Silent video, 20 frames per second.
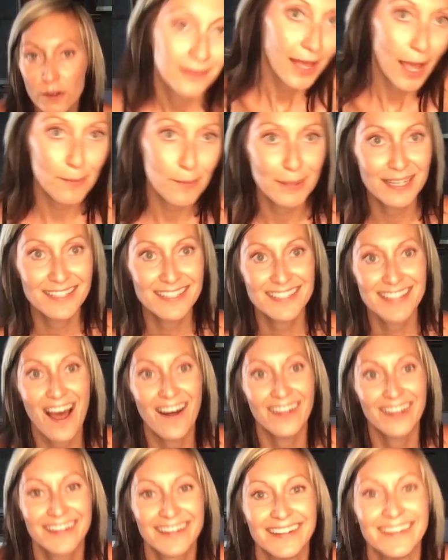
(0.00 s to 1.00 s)
I made a
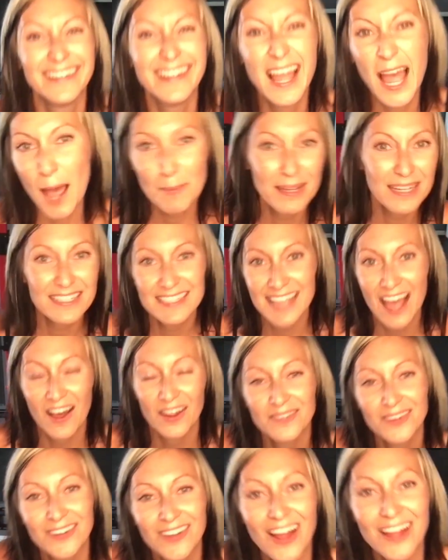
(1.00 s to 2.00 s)
salad. I made a salad
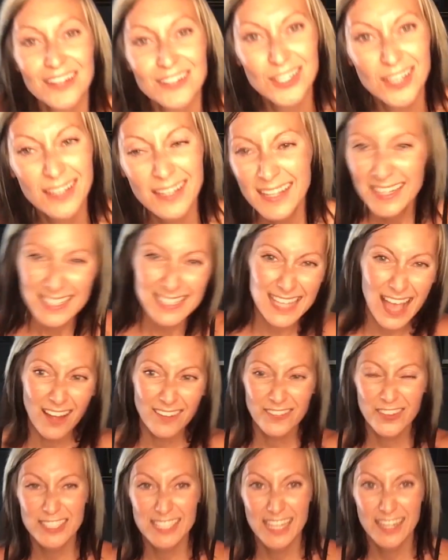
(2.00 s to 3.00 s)
for lunch,
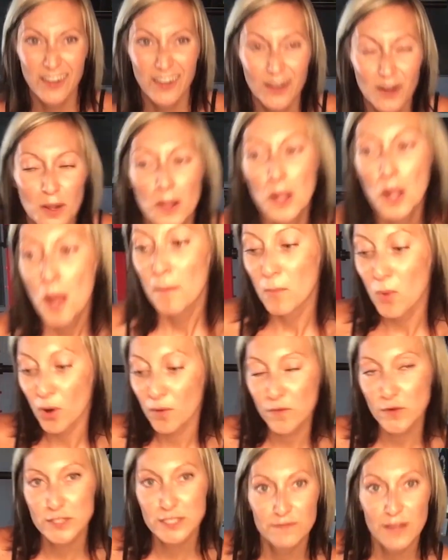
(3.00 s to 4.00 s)
salad for dinner, more
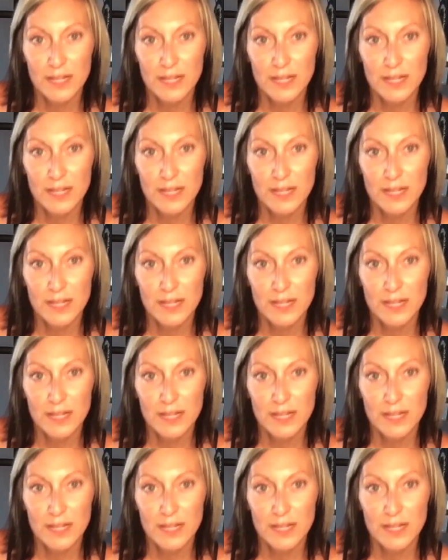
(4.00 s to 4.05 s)
fruits and